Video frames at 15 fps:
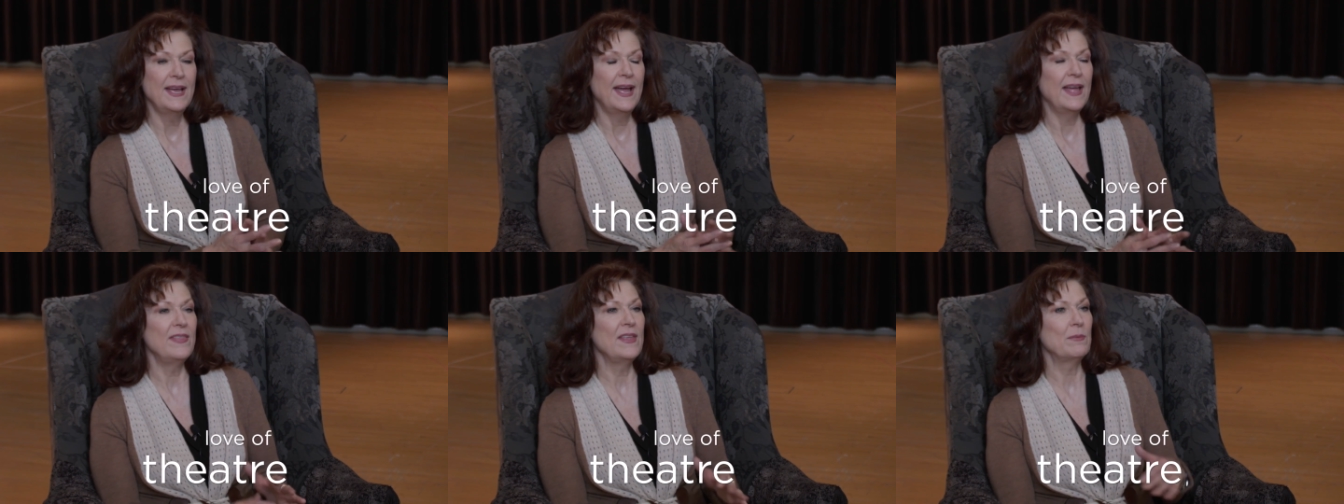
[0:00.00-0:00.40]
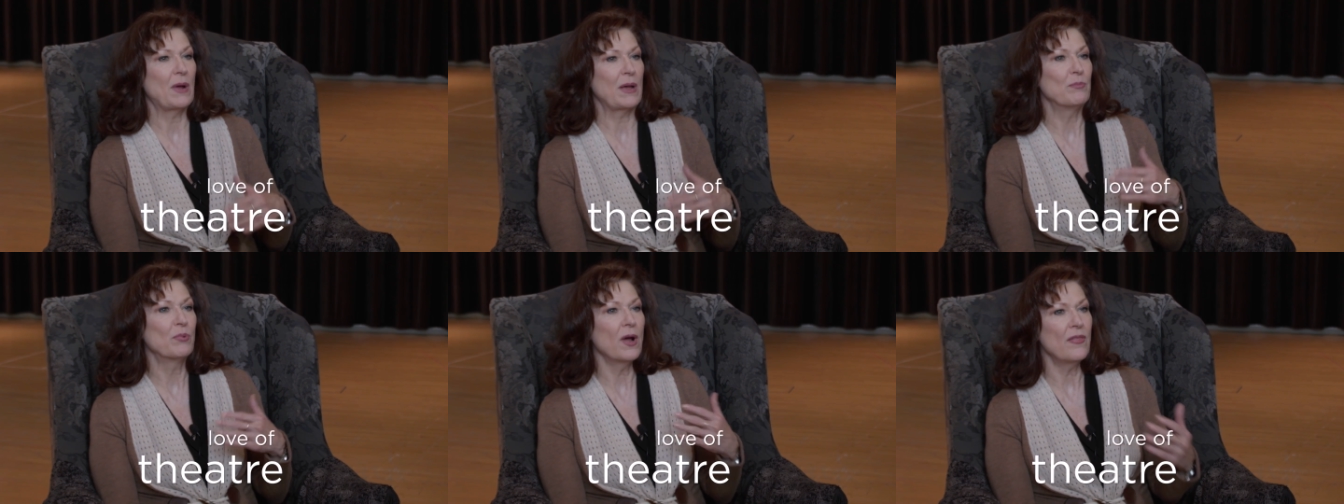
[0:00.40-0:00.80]
And then
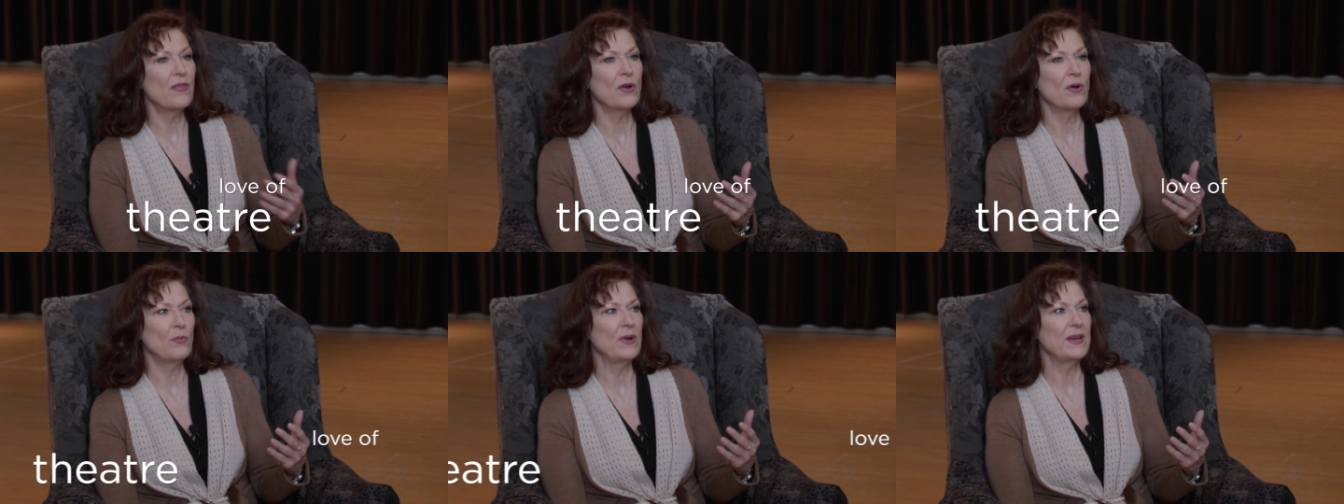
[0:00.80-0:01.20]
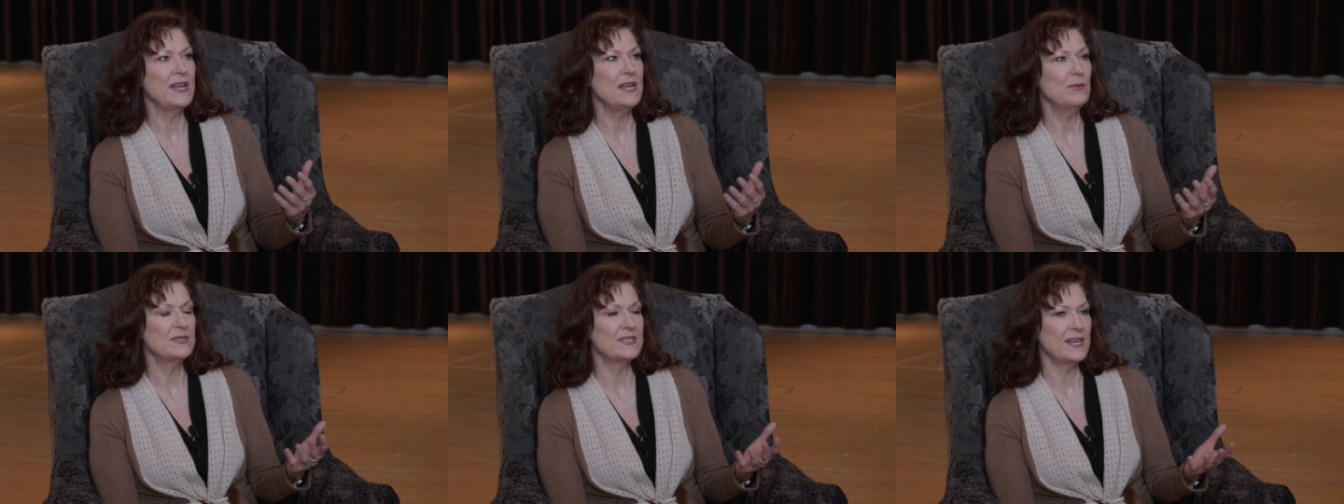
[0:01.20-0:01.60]
my brother, when
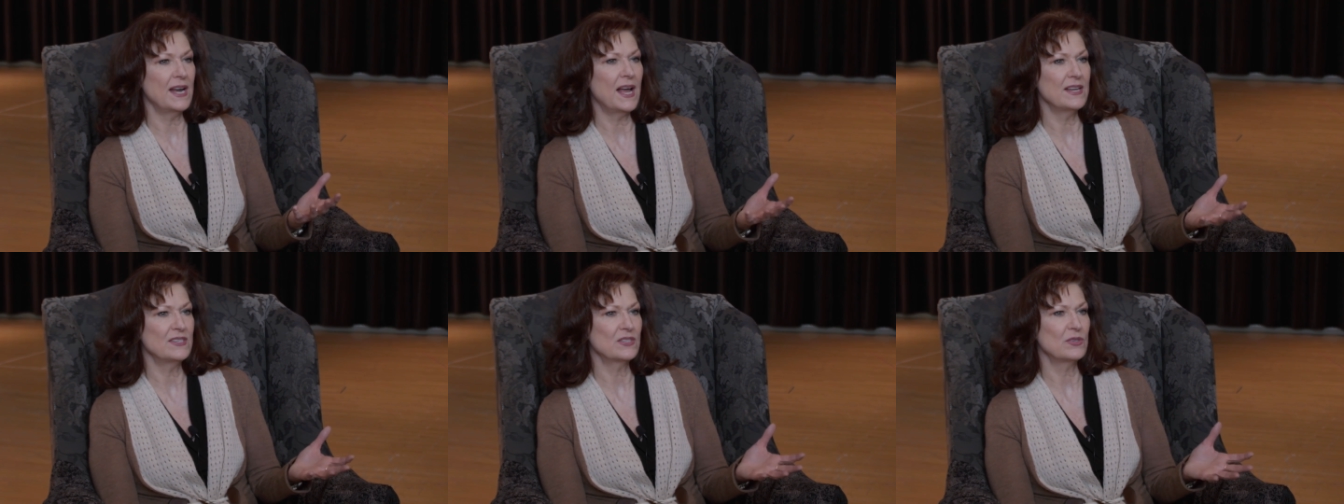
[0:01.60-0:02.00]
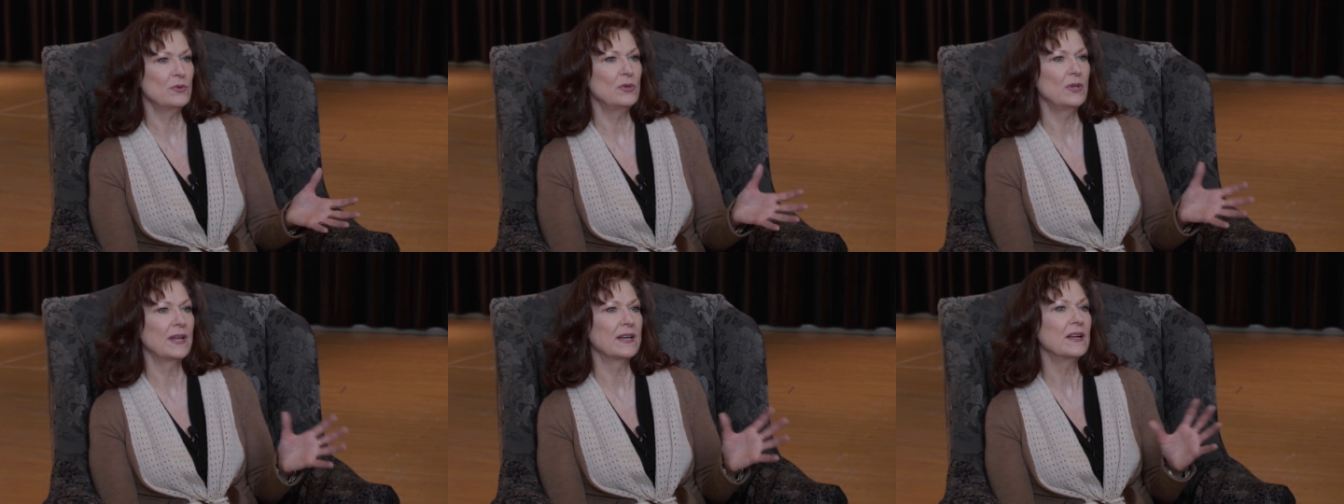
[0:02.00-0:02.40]
he was in high
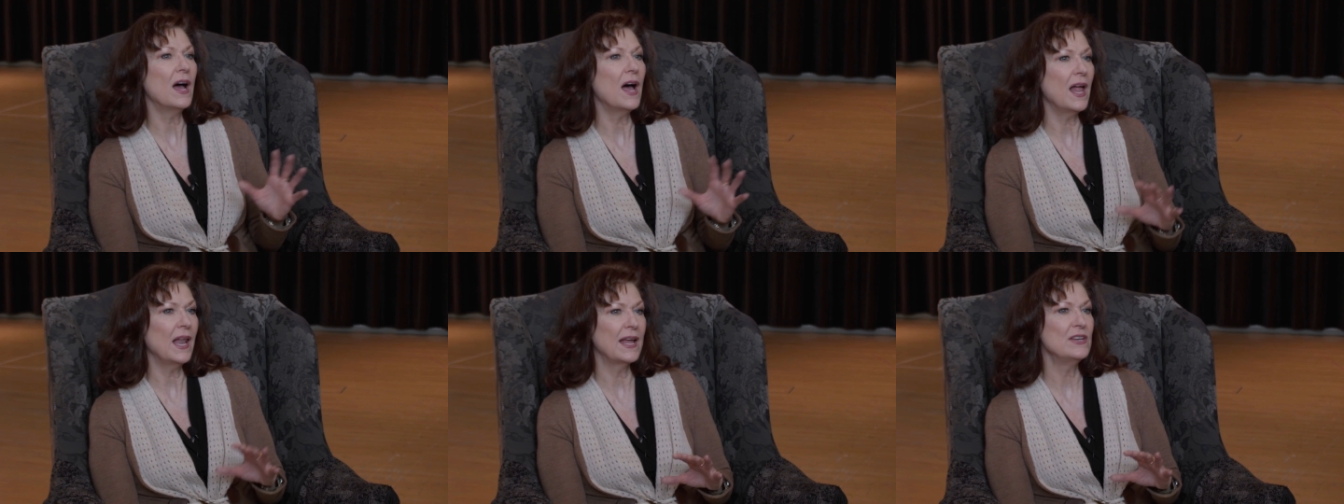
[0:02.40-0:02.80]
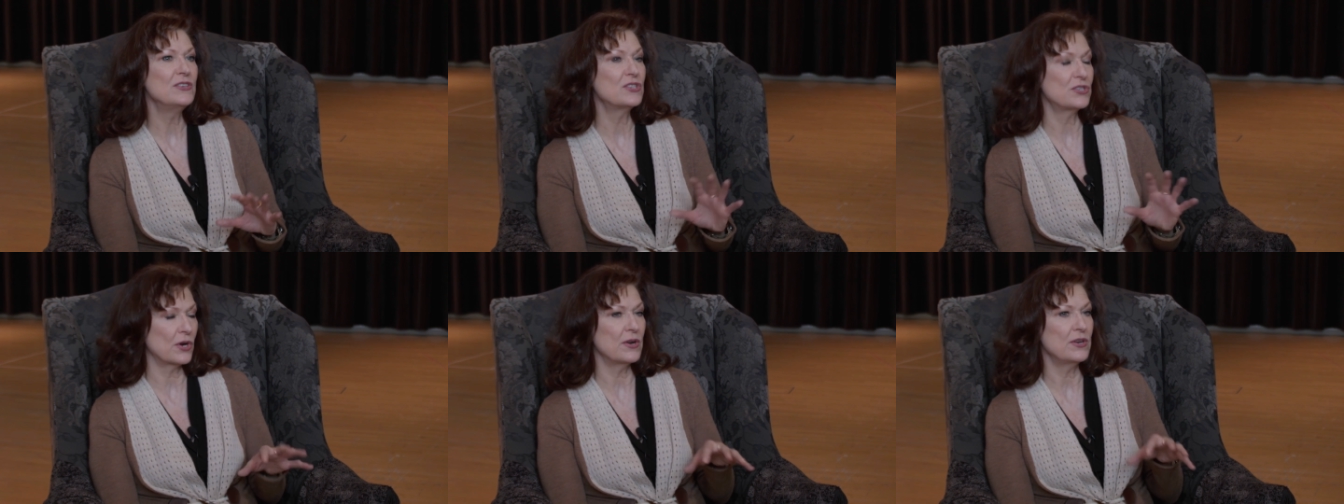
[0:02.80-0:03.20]
school and college,
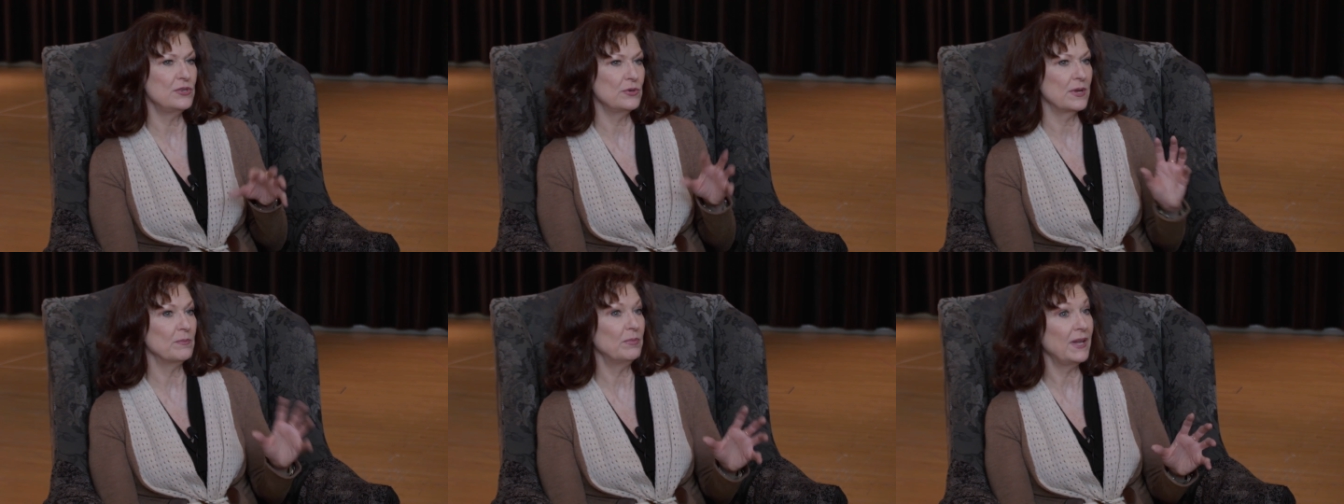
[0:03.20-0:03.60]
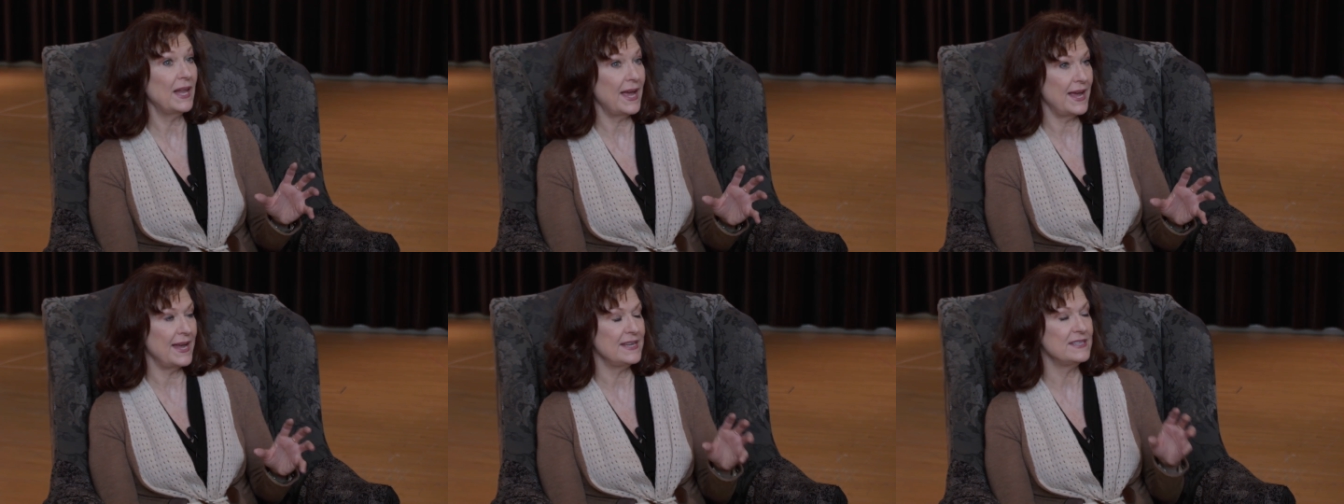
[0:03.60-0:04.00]
started doing
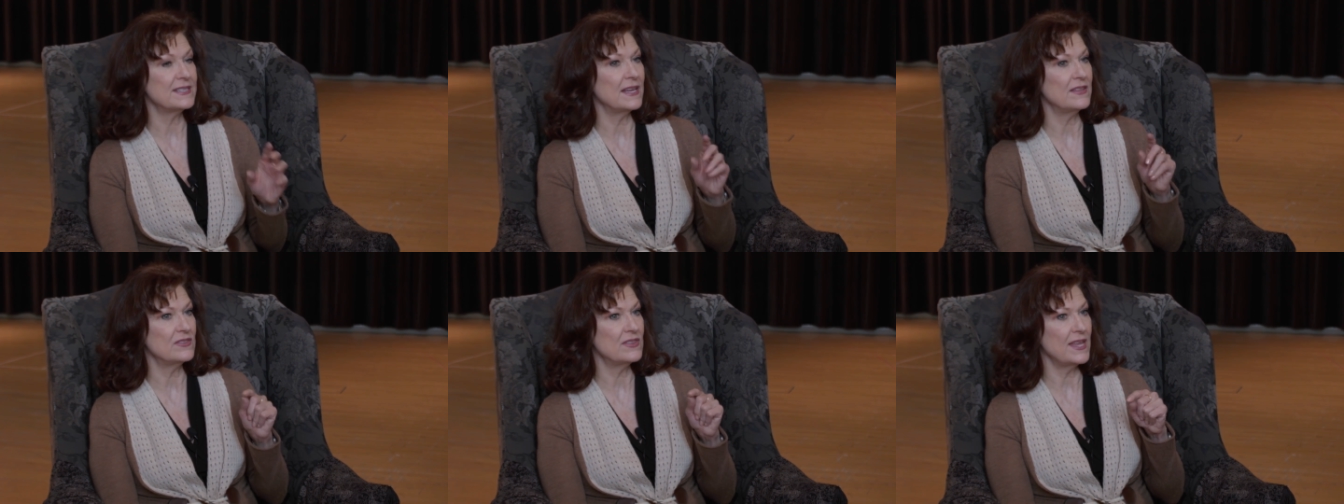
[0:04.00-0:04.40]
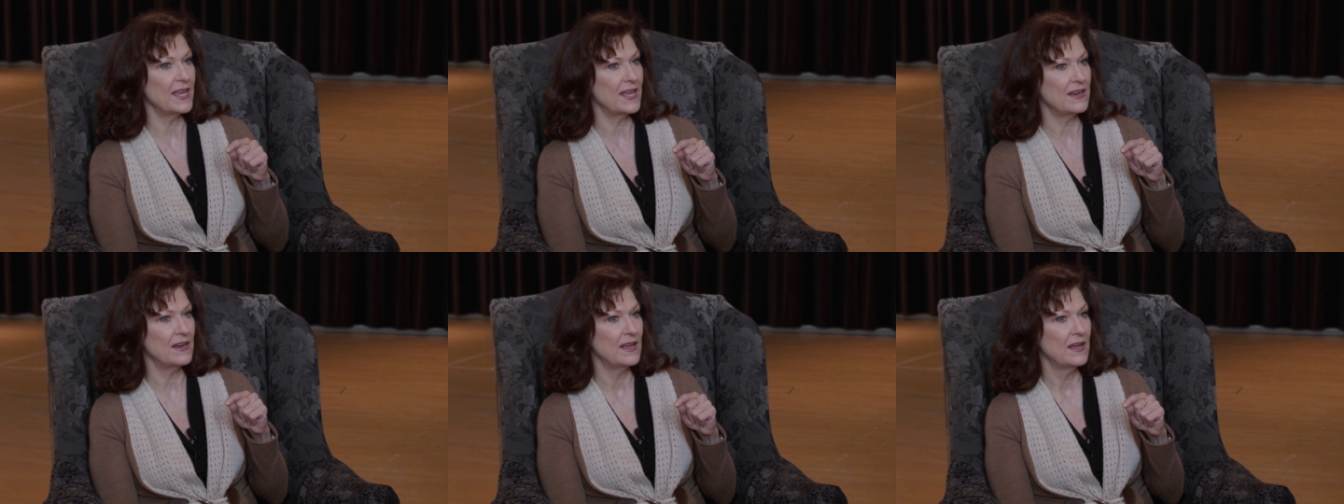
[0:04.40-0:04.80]
plays and
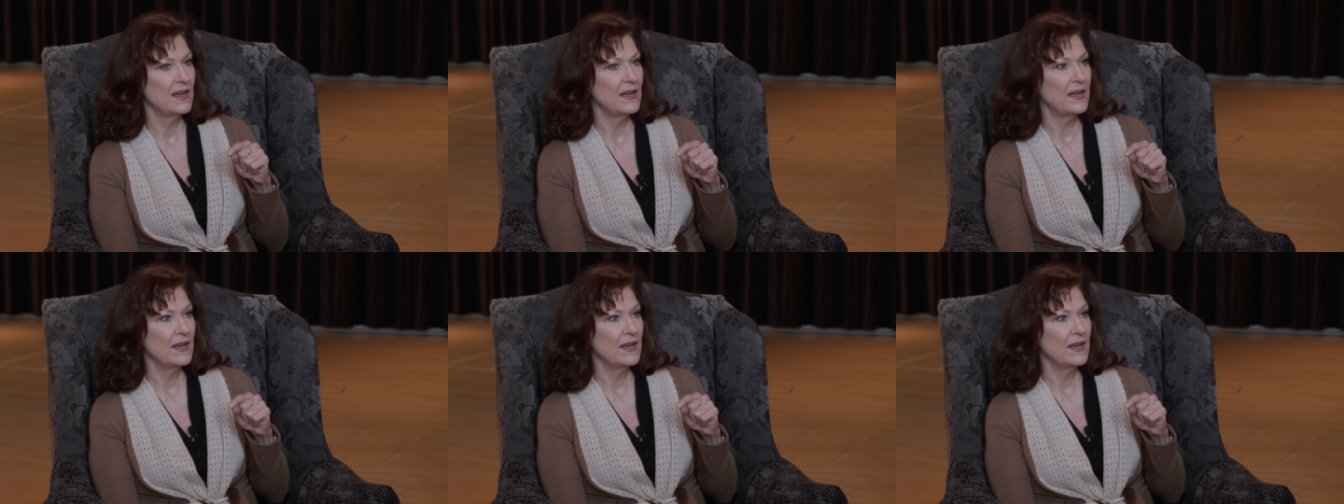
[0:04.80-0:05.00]
then